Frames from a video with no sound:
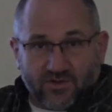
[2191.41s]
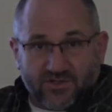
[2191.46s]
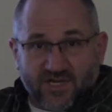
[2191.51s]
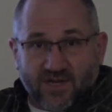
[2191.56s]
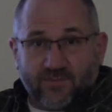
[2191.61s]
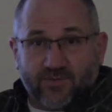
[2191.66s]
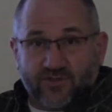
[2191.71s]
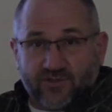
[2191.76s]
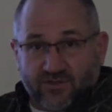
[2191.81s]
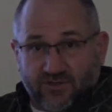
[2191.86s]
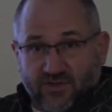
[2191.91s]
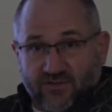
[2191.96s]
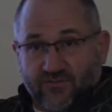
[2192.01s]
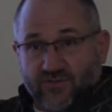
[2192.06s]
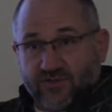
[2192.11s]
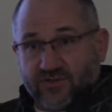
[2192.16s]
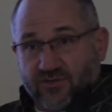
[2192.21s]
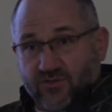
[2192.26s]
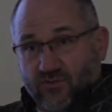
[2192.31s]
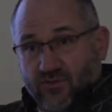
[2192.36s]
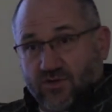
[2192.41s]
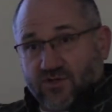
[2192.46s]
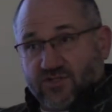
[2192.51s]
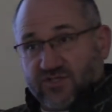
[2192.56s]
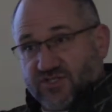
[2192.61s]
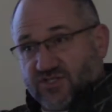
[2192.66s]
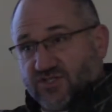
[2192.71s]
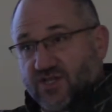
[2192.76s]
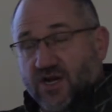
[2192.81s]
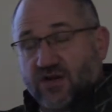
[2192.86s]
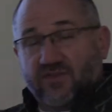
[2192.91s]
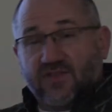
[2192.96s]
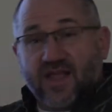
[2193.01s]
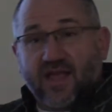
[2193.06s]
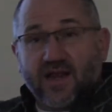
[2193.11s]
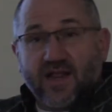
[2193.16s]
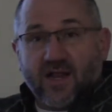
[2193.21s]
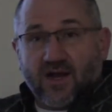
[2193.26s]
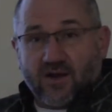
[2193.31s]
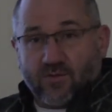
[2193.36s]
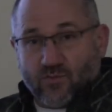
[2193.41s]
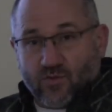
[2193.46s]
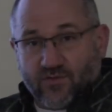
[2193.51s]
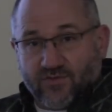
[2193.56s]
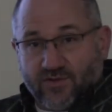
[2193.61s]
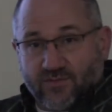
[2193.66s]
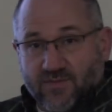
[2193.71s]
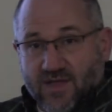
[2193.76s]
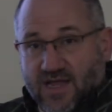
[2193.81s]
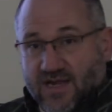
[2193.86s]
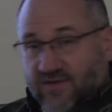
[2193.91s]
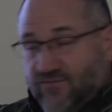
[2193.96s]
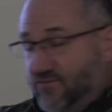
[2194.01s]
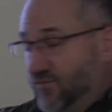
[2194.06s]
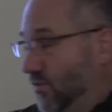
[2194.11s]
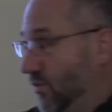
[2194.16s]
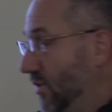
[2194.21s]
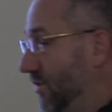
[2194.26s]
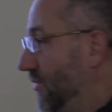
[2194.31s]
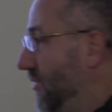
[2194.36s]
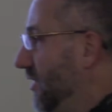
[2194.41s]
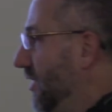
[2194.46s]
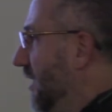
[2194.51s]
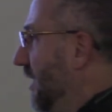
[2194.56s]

a temperature difference in order to start that air moving back and forth.